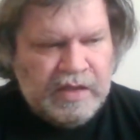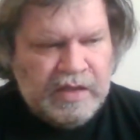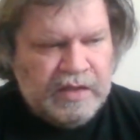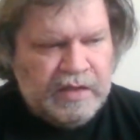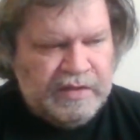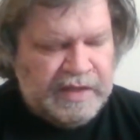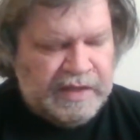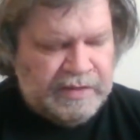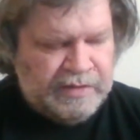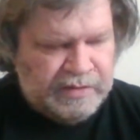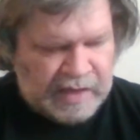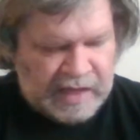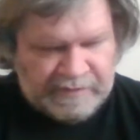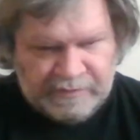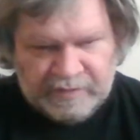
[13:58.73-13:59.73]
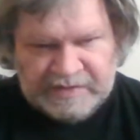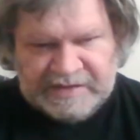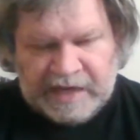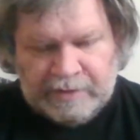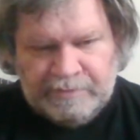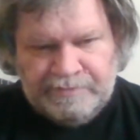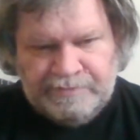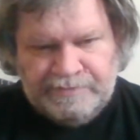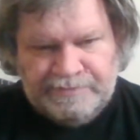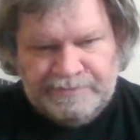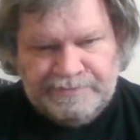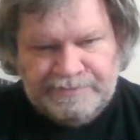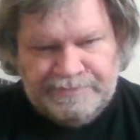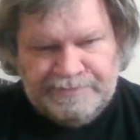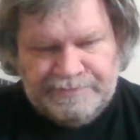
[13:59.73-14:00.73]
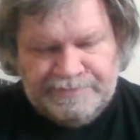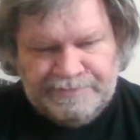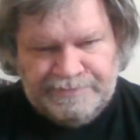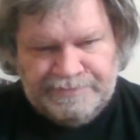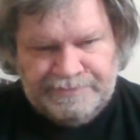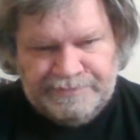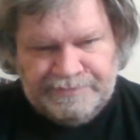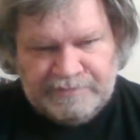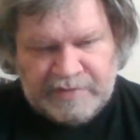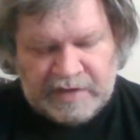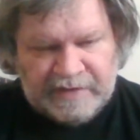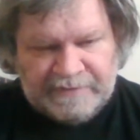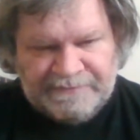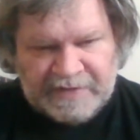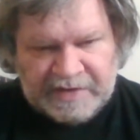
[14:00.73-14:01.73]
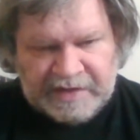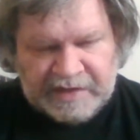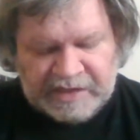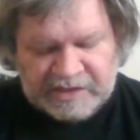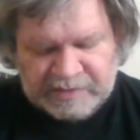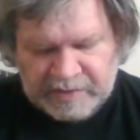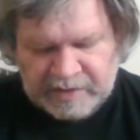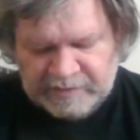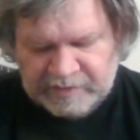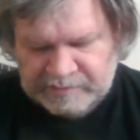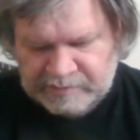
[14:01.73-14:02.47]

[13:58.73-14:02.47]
then everyone's out. Apparently, funding cuts or whatever.